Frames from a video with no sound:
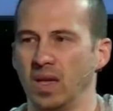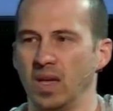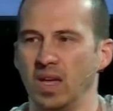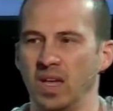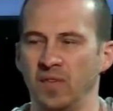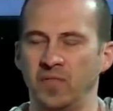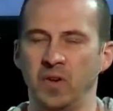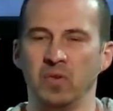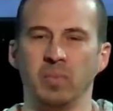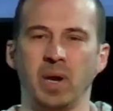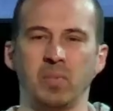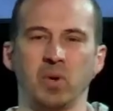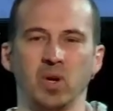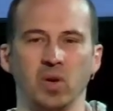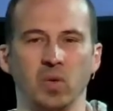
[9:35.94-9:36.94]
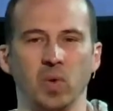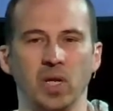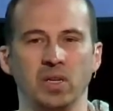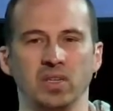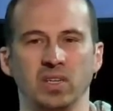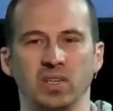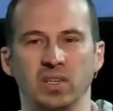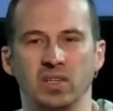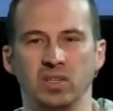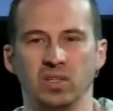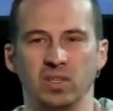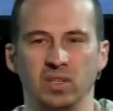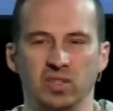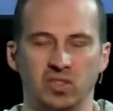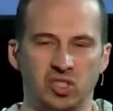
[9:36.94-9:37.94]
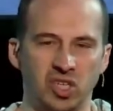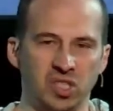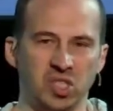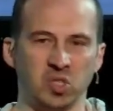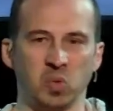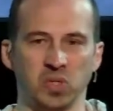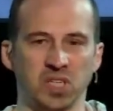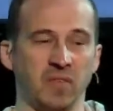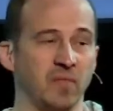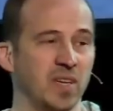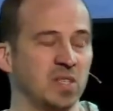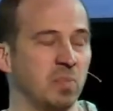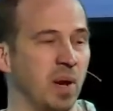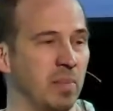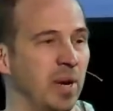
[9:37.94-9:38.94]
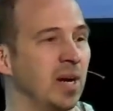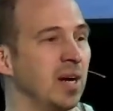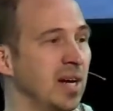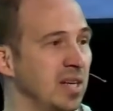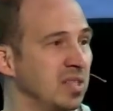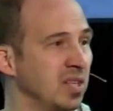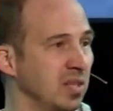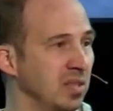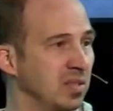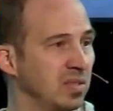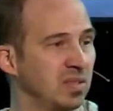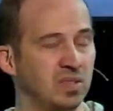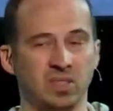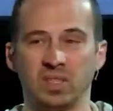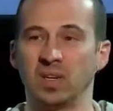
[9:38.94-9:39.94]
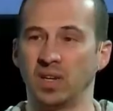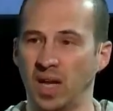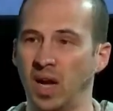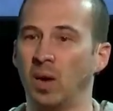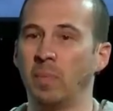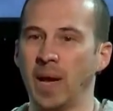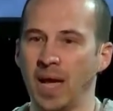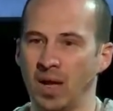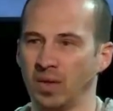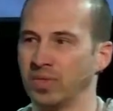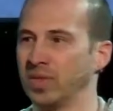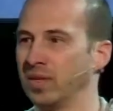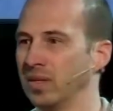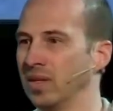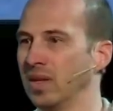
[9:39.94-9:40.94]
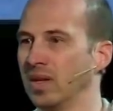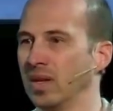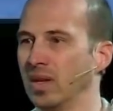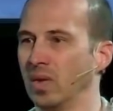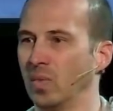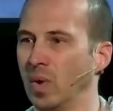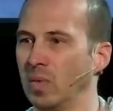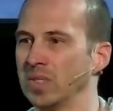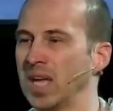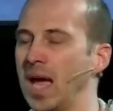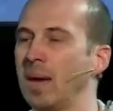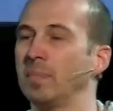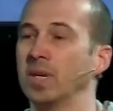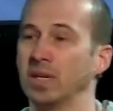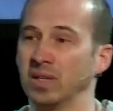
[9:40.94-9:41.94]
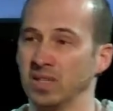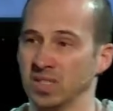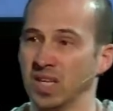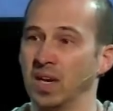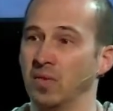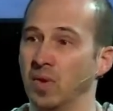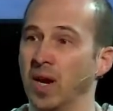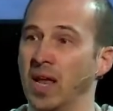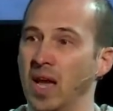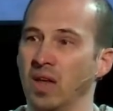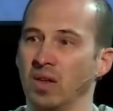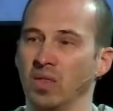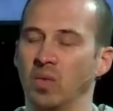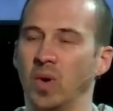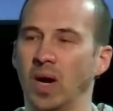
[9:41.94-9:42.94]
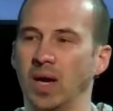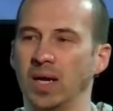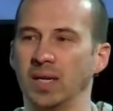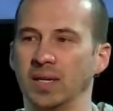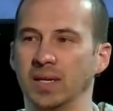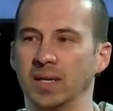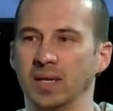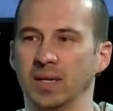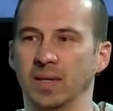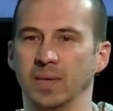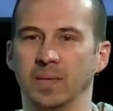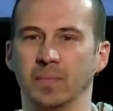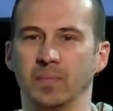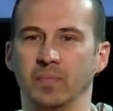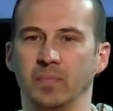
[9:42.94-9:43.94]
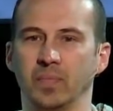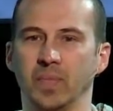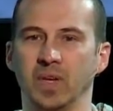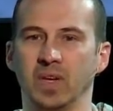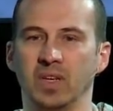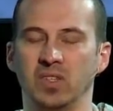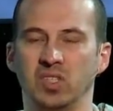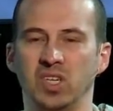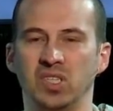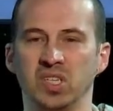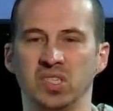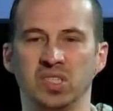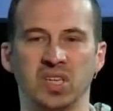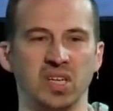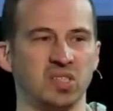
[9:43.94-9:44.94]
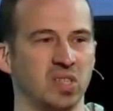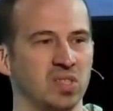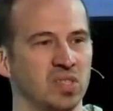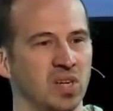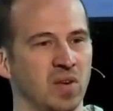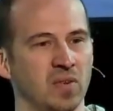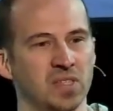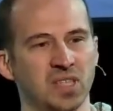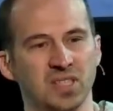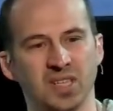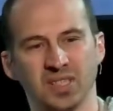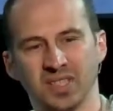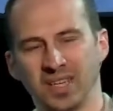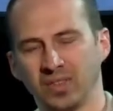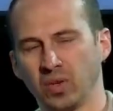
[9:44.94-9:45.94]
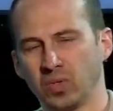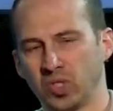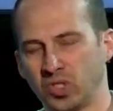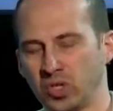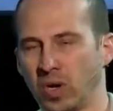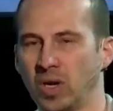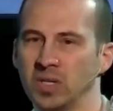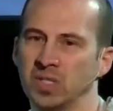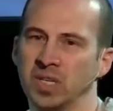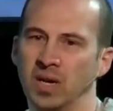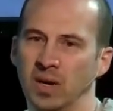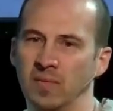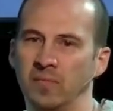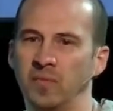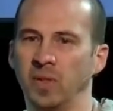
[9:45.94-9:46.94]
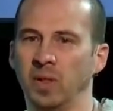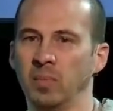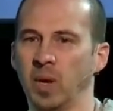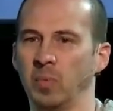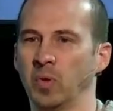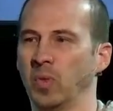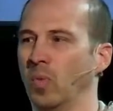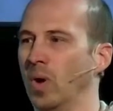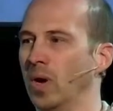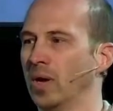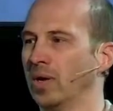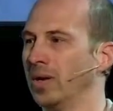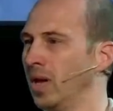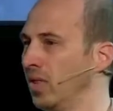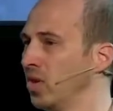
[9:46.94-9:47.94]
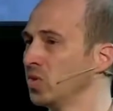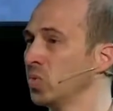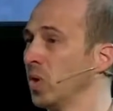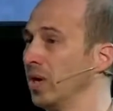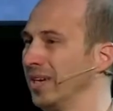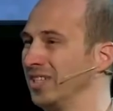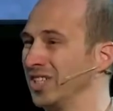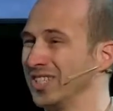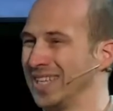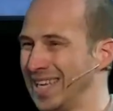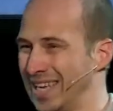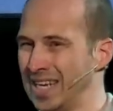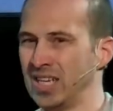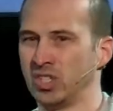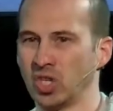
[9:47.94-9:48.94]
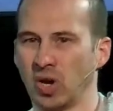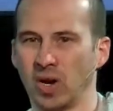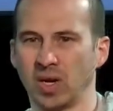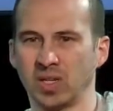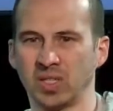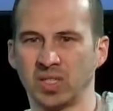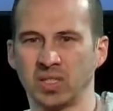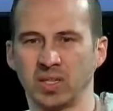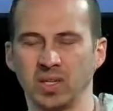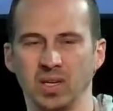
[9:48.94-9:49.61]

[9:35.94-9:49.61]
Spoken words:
If you remember when Jesus was convinced by Mary to help out what was happening because they had run out of the wine, Jesus says to the servants, he says, get those jars there and fill them up with water. Now, those weren't just any jars.